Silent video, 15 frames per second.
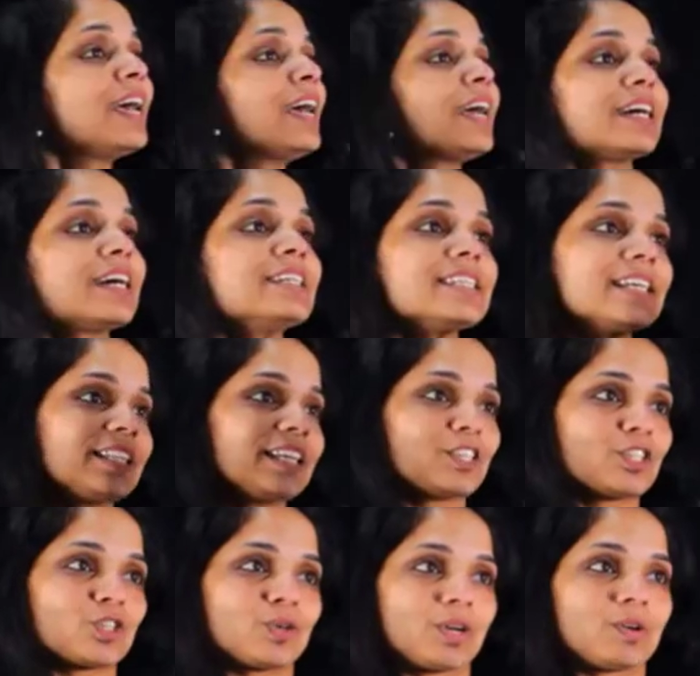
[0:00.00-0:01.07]
Consider
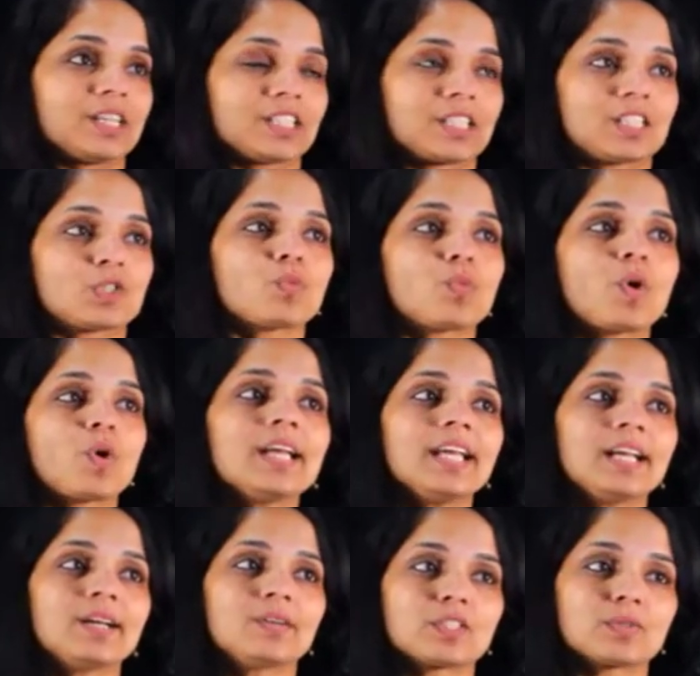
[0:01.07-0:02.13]
these two equations, y
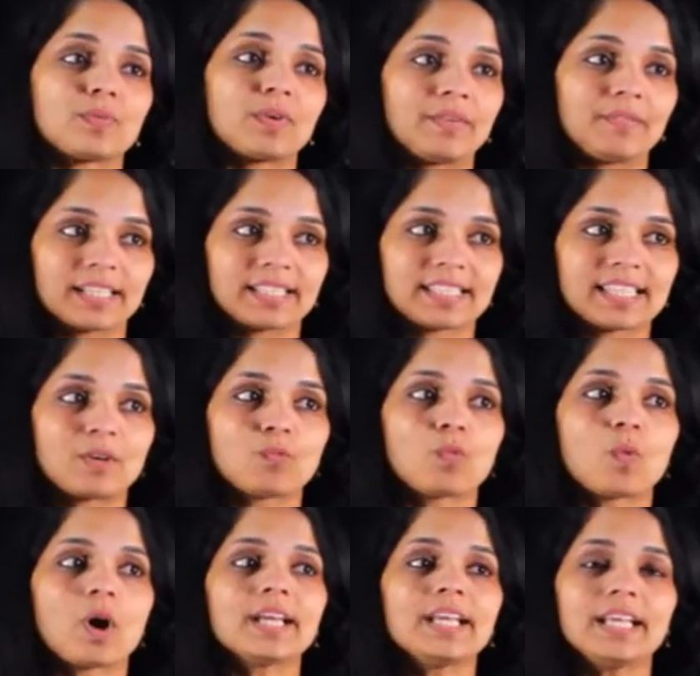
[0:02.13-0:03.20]
equals 5x and
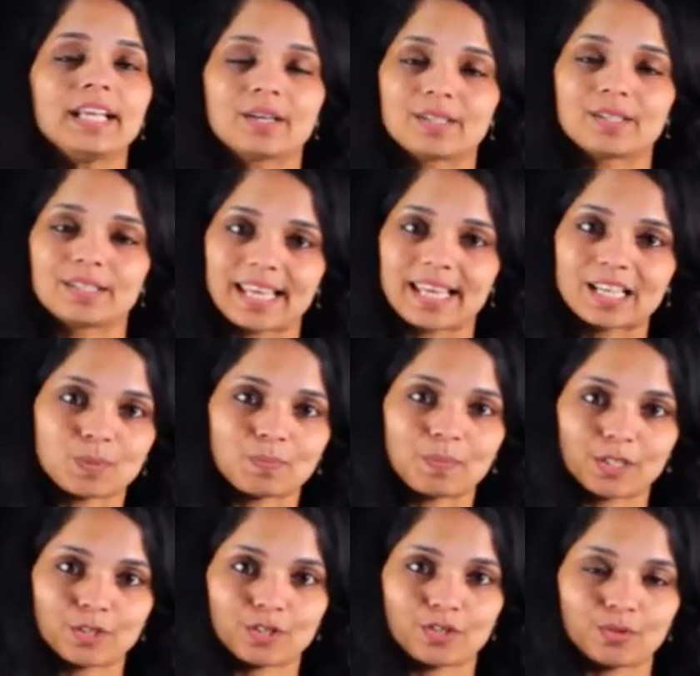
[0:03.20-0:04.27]
y equals x
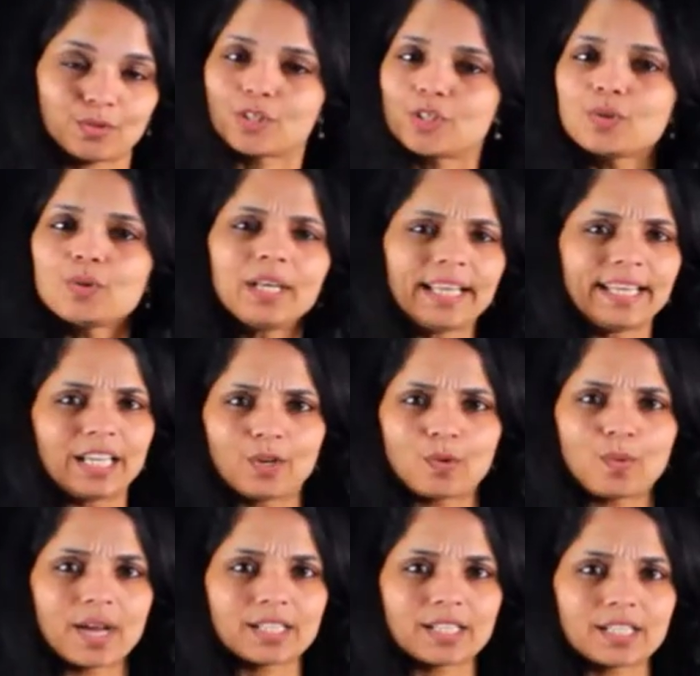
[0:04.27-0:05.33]
plus 2. Two linear
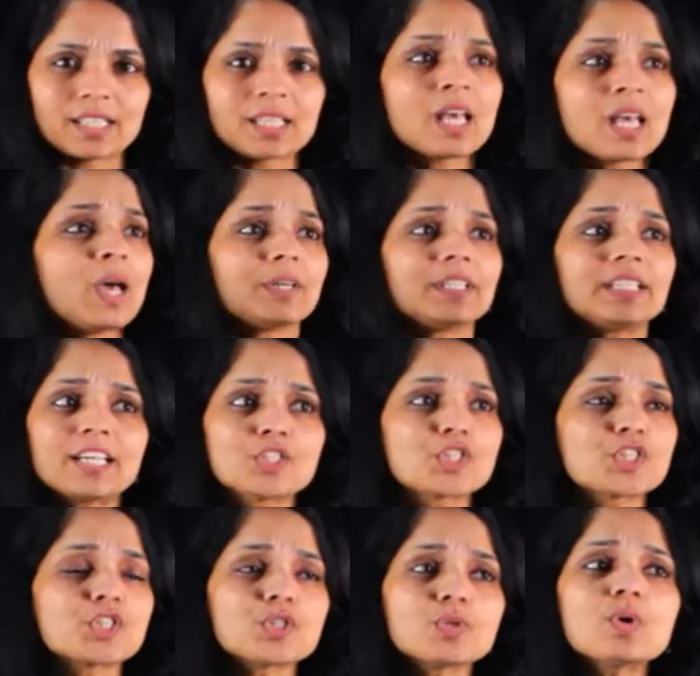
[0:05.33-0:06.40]
equations, but there are
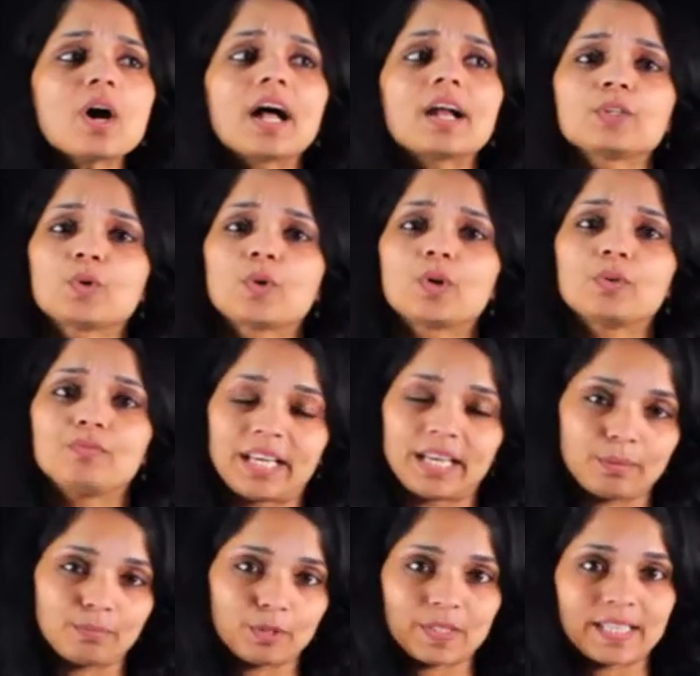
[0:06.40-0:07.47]
two unknown
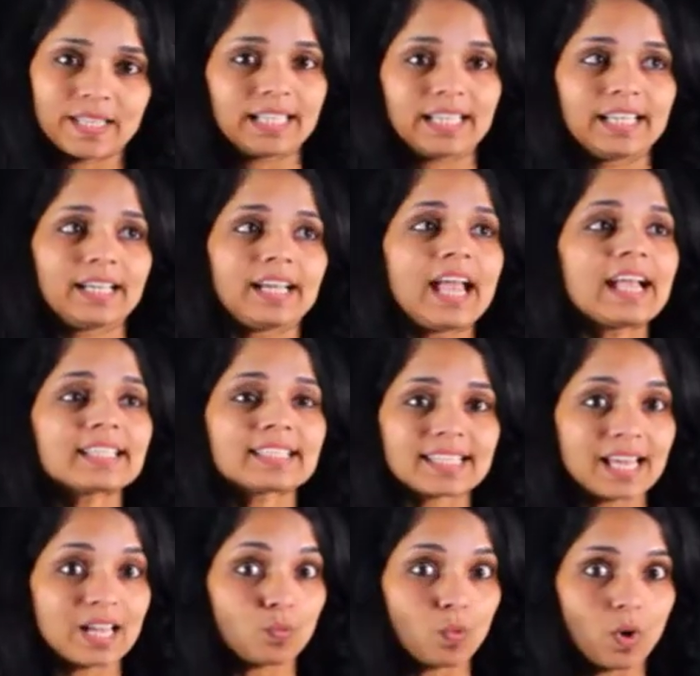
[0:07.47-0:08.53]
variables in here, x
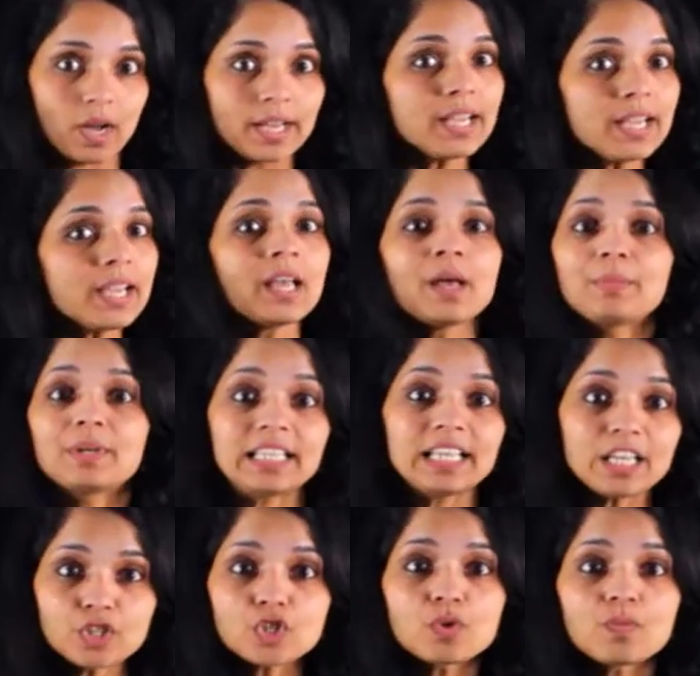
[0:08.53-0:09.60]
and y. But
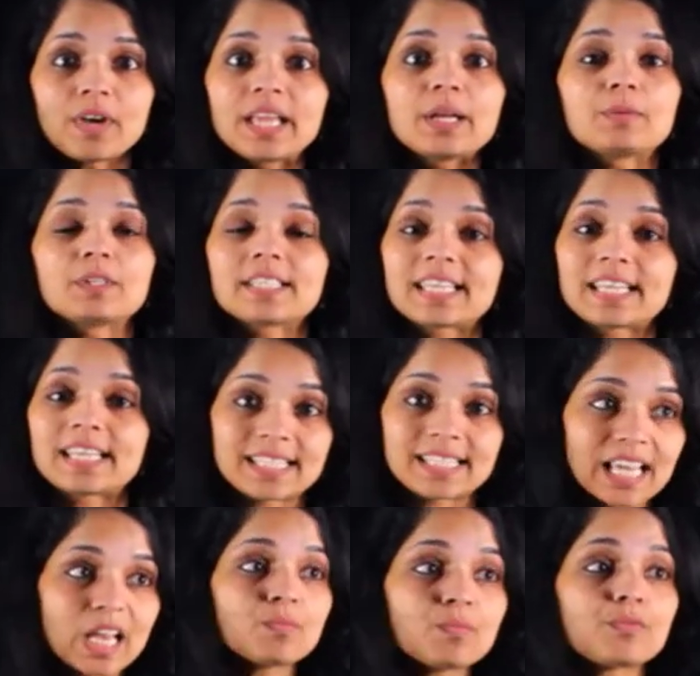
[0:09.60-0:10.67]
these two variables are
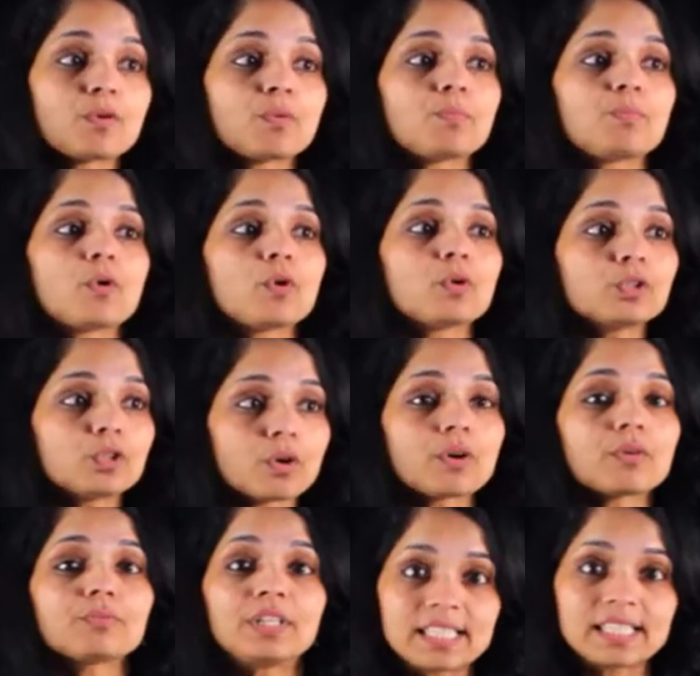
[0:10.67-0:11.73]
same for both
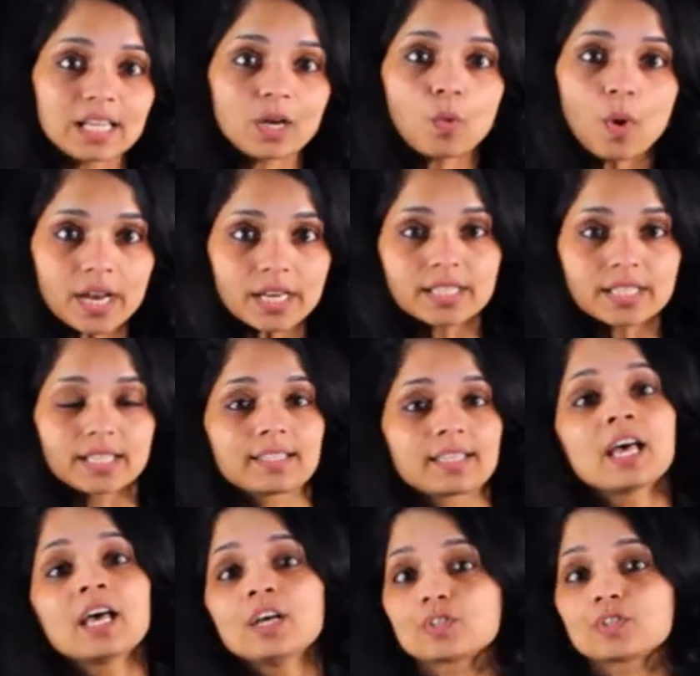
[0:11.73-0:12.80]
of these equations.
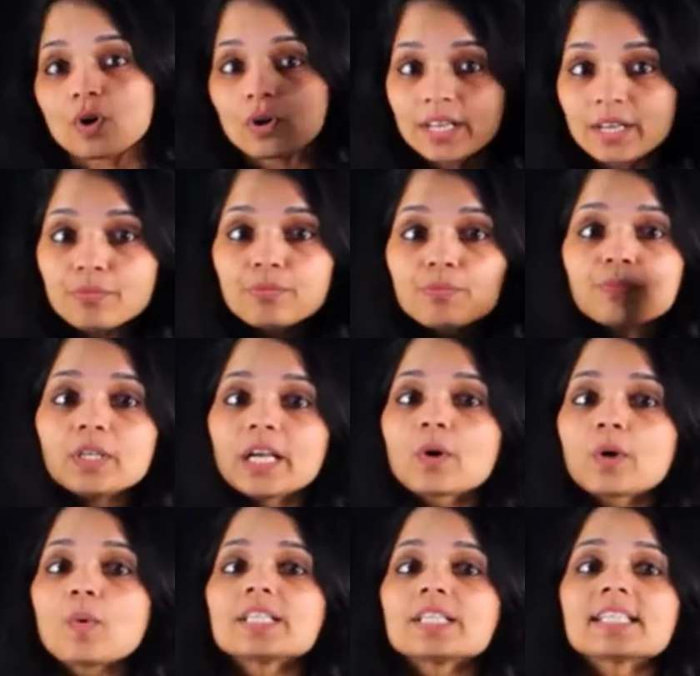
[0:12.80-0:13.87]
So if
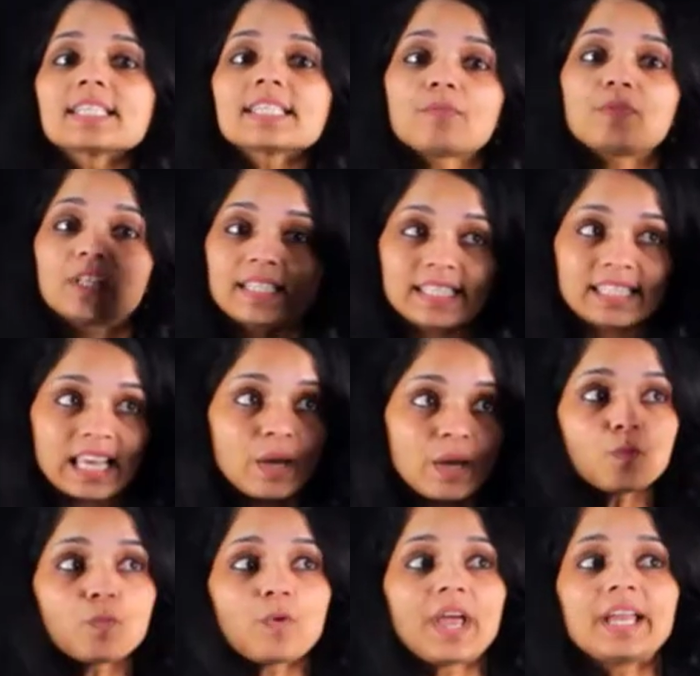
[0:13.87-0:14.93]
equations are with the
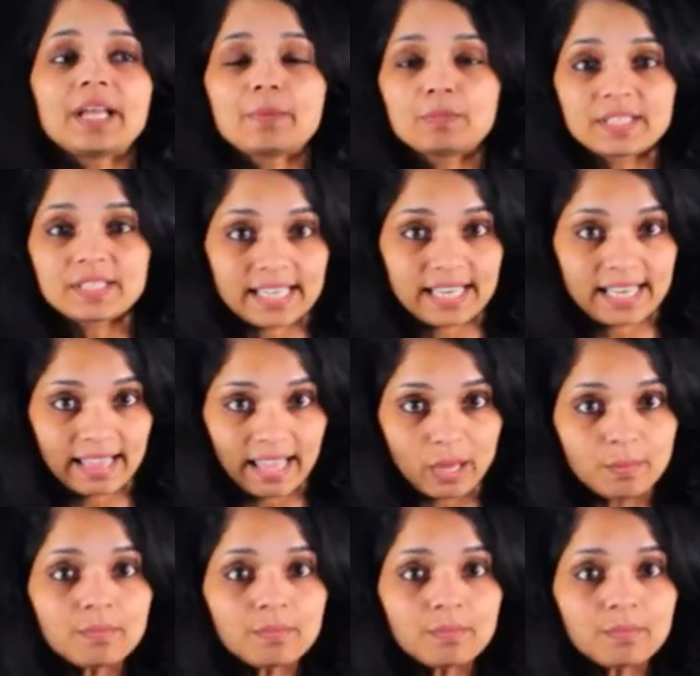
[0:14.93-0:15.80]
same variables in them,